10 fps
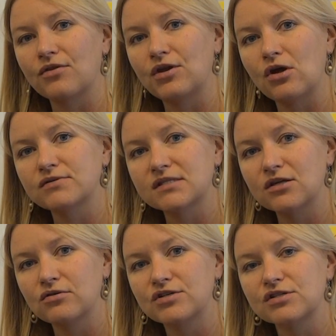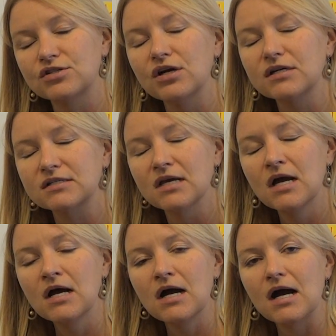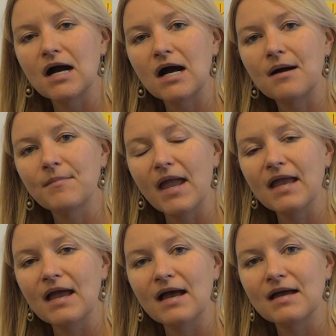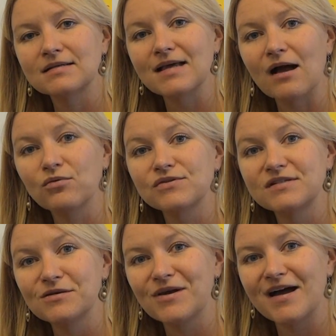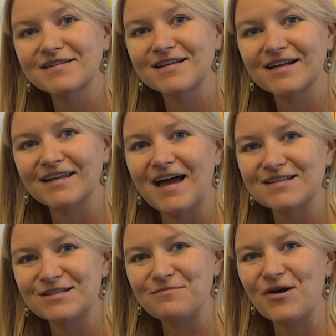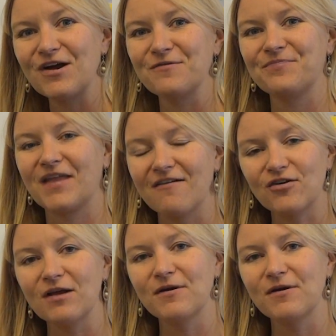the notes that you just took. And I will see you guys in class tomorrow. Have a great